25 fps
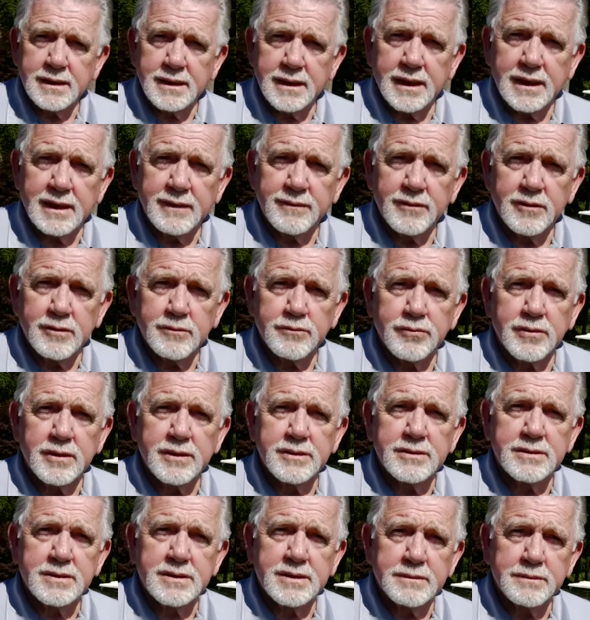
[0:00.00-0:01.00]
a lot of our
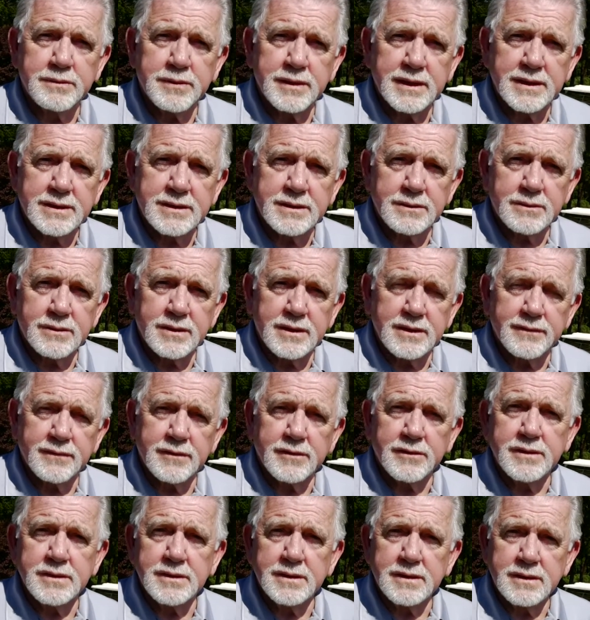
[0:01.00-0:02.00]
brothers that passed away
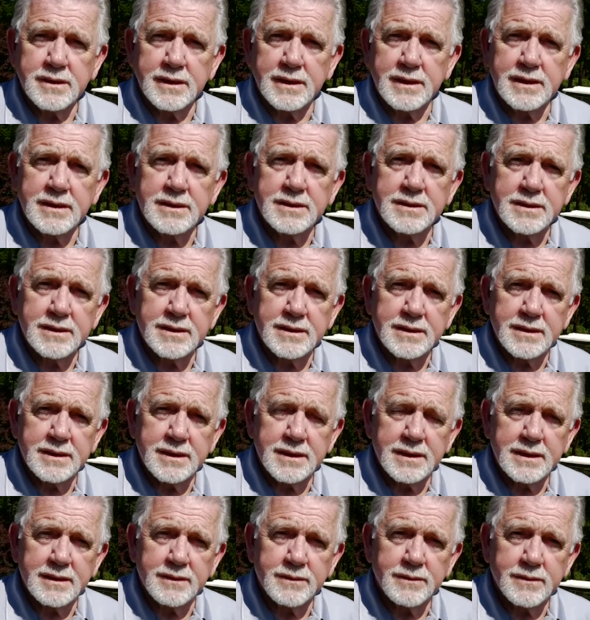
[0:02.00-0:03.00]
very young age, and
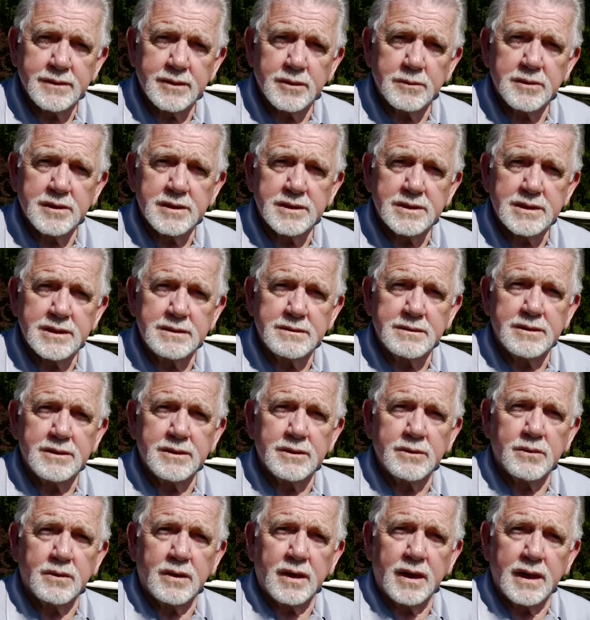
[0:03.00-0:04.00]
uh, nobody seemed to
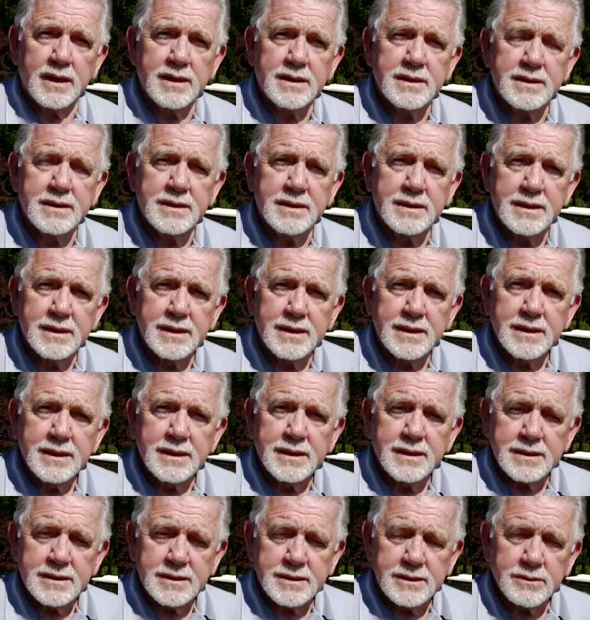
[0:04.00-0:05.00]
know why.
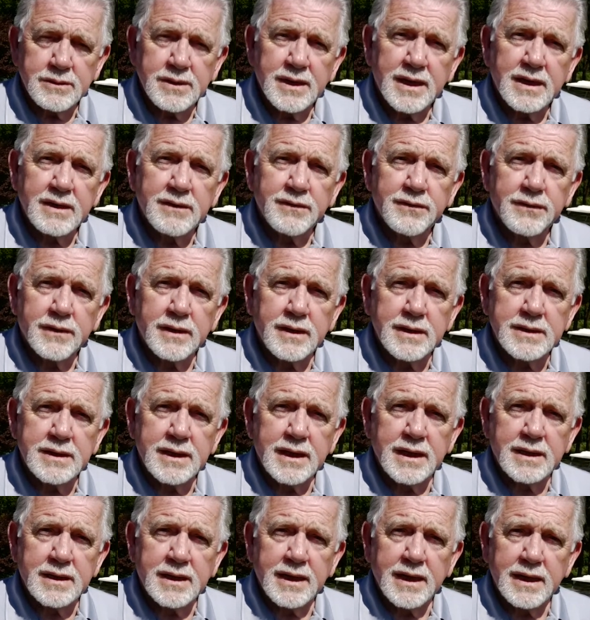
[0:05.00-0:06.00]
So we had to find
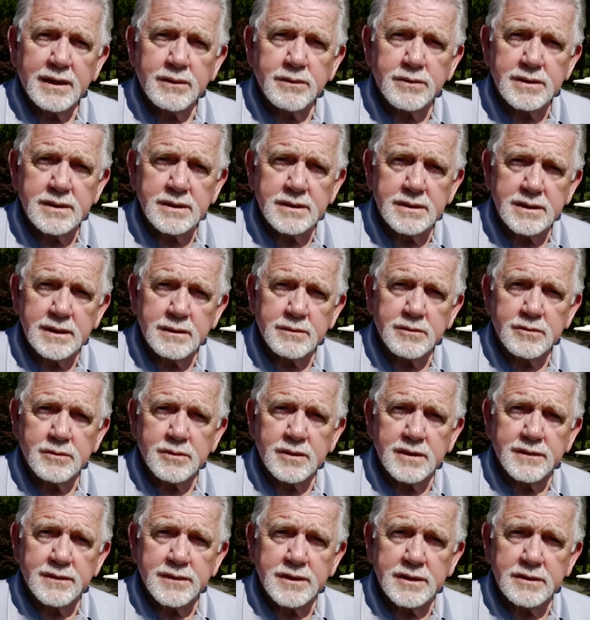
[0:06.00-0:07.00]
out how we could, number
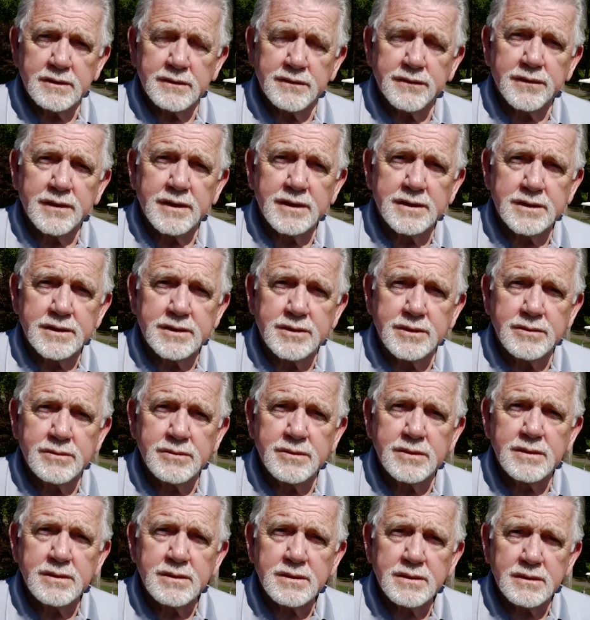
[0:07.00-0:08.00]
one, either find a
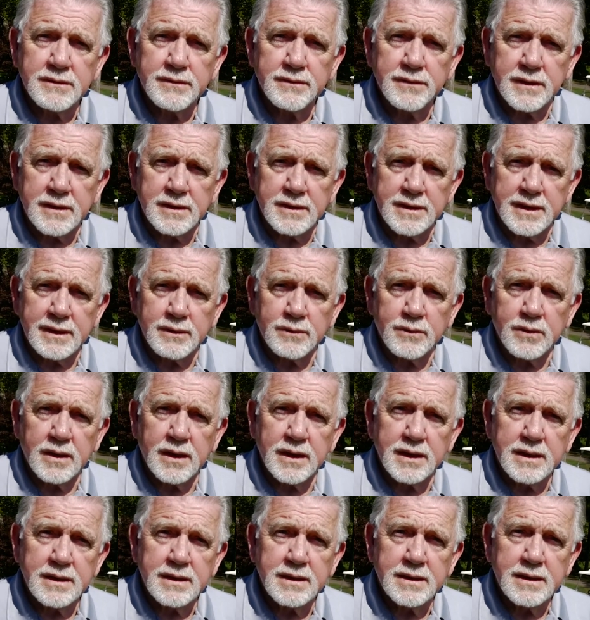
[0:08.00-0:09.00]
cure or find out
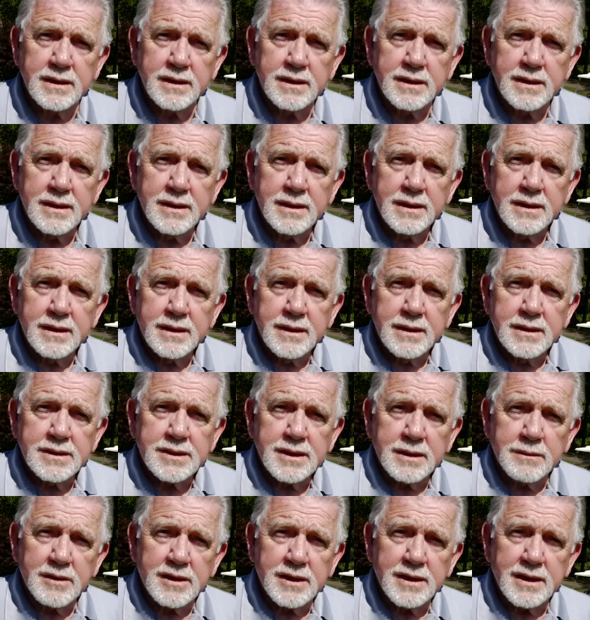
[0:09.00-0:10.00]
why
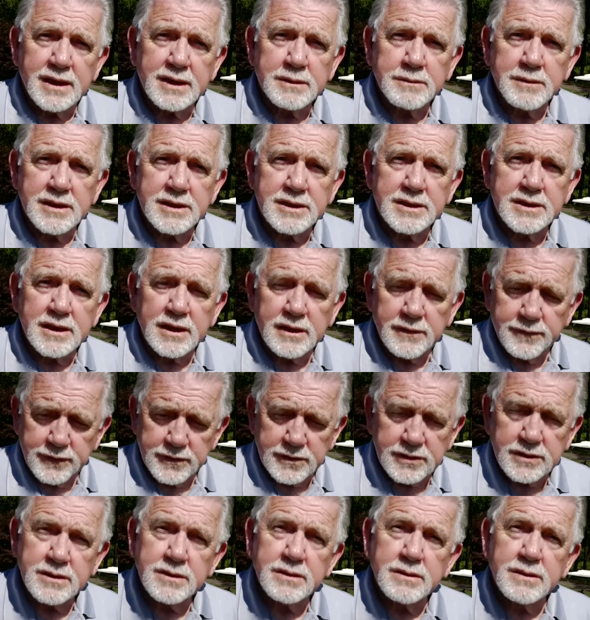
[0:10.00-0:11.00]
somebody like myself
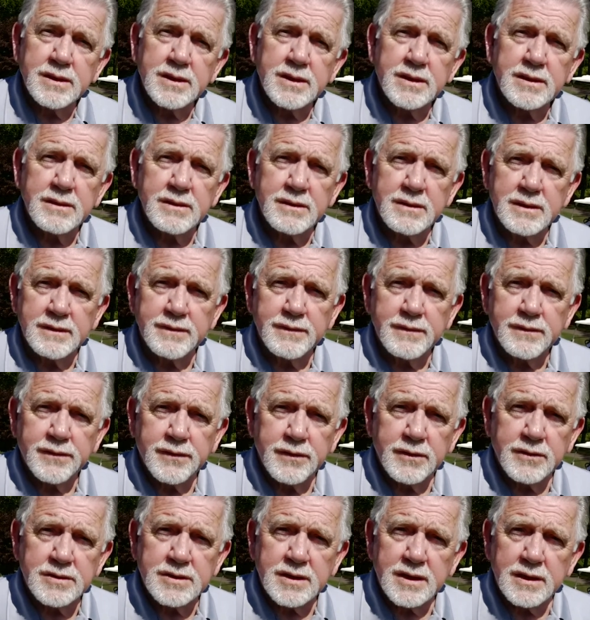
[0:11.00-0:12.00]
is still here and
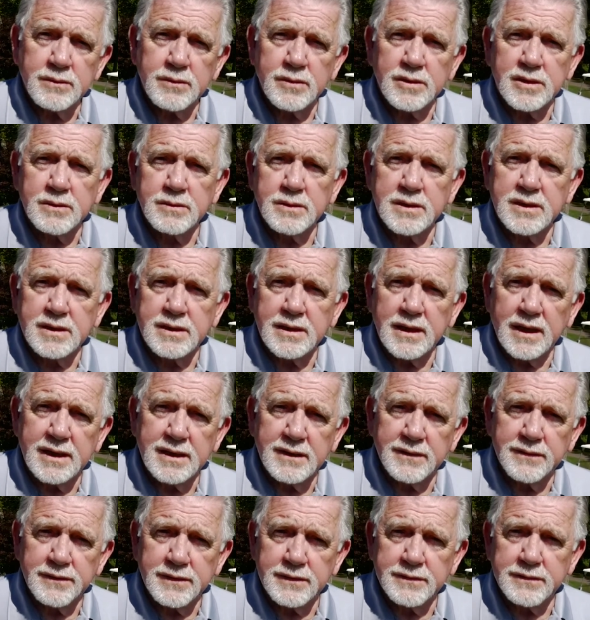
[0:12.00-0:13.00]
folks I work with died
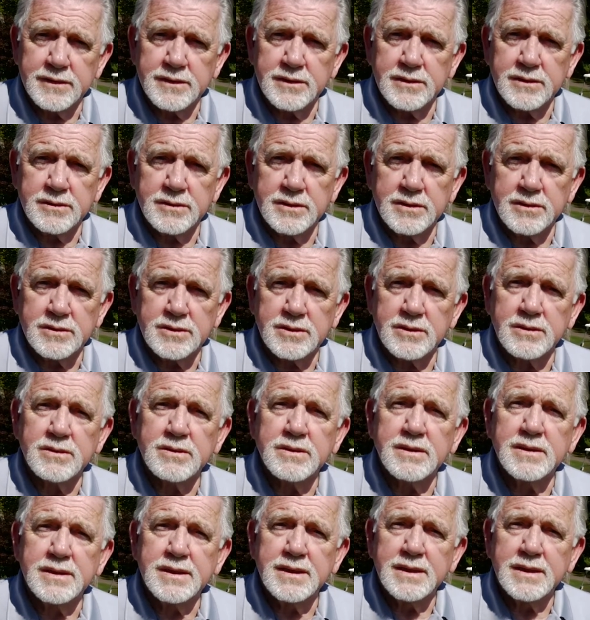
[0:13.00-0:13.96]
at 52 years old.